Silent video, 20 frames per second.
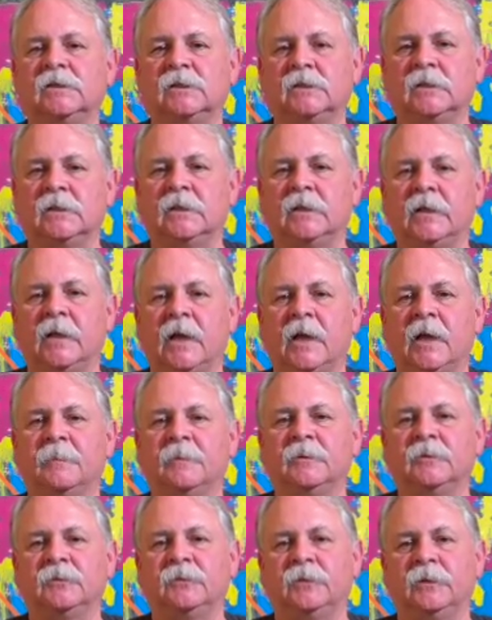than the
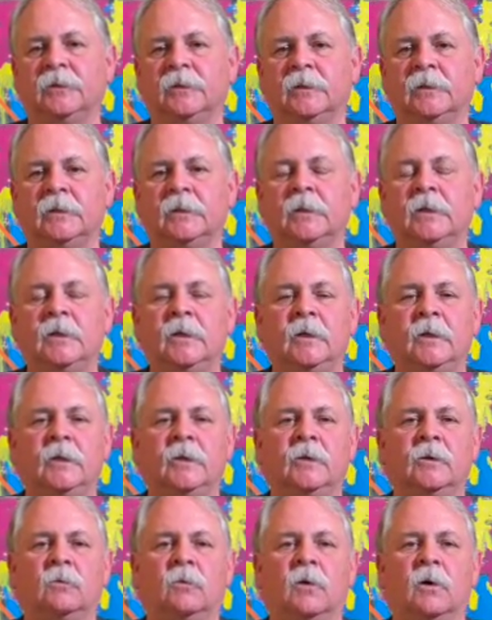atmosphere that
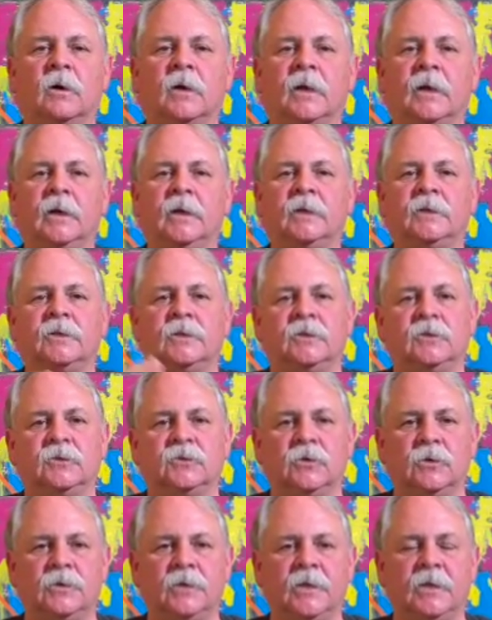you're walking into. So
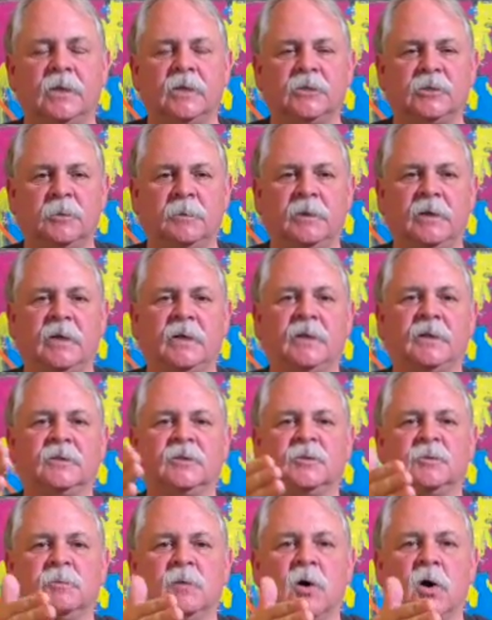the thing that should be getting
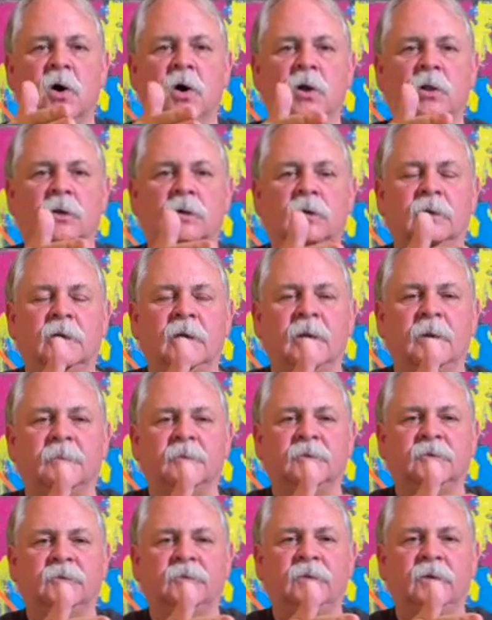smaller and
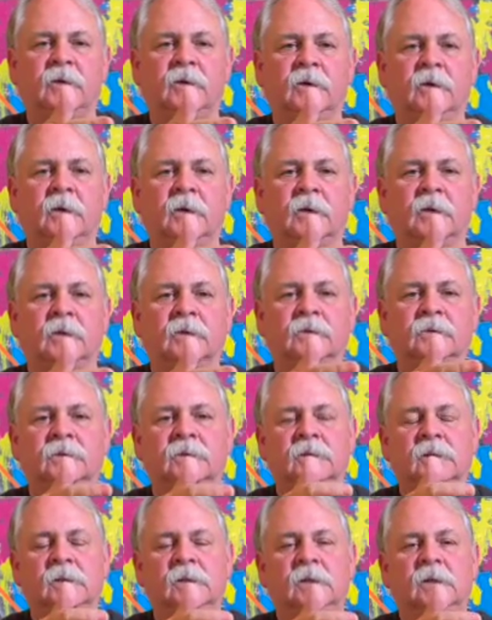atmospheric is
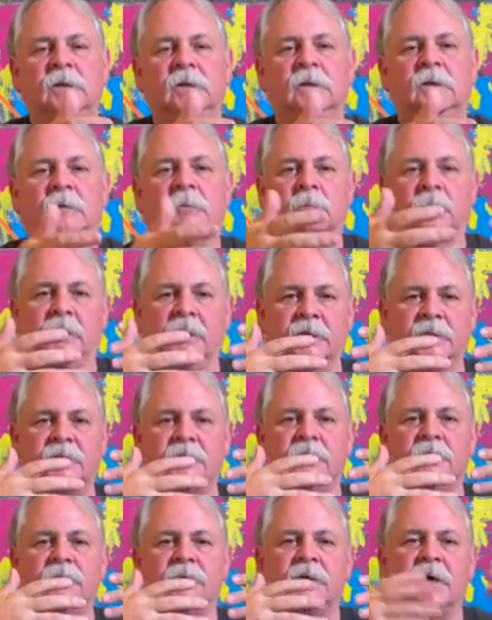placed
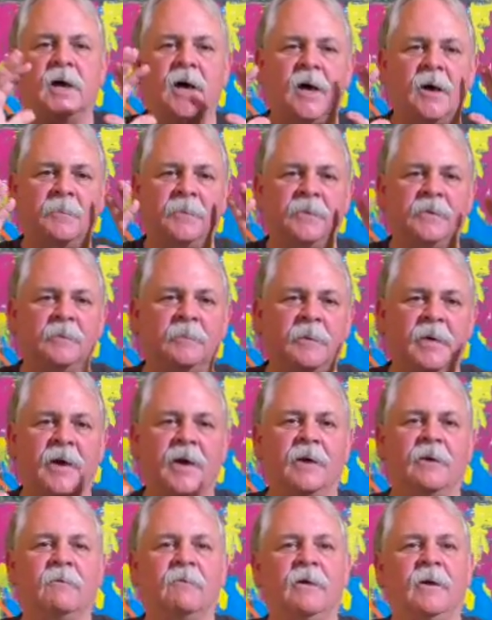on top, and the
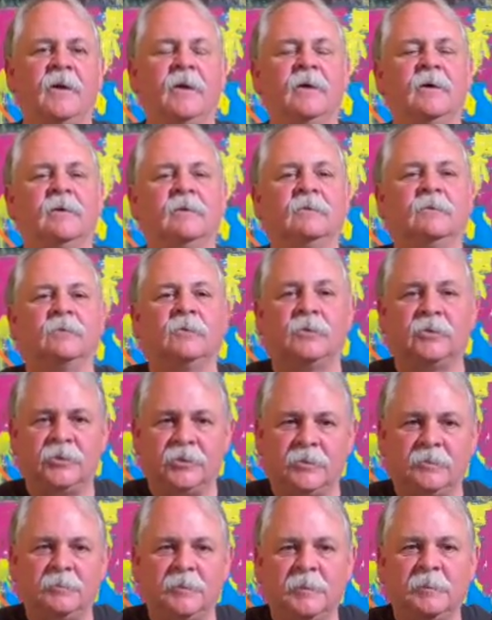background, which
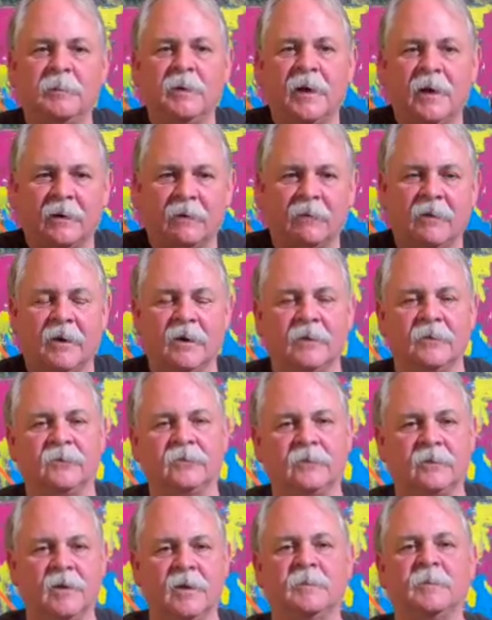should be background, is
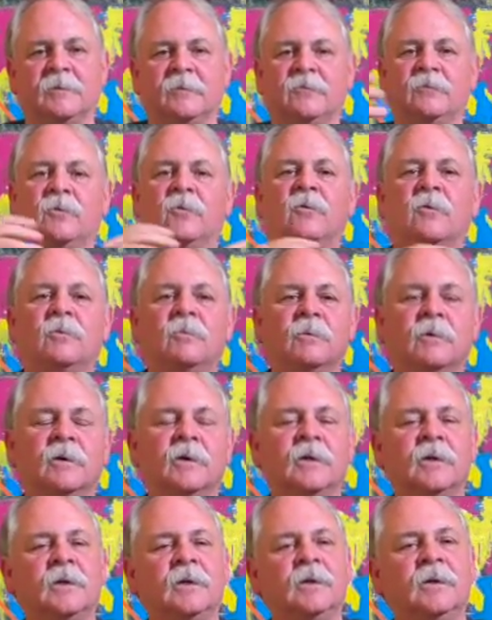coming forward.
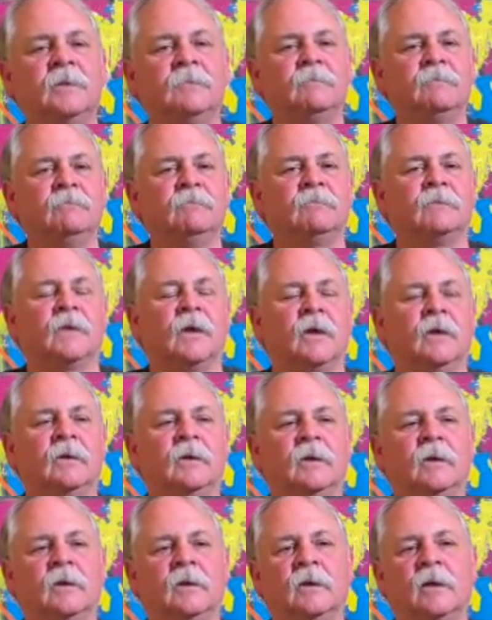And
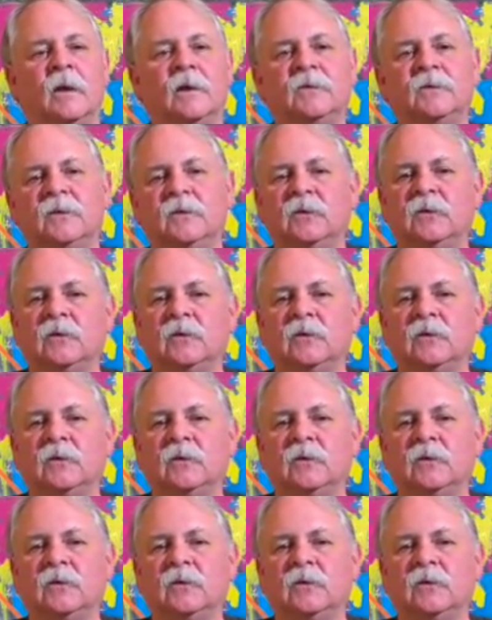then it has these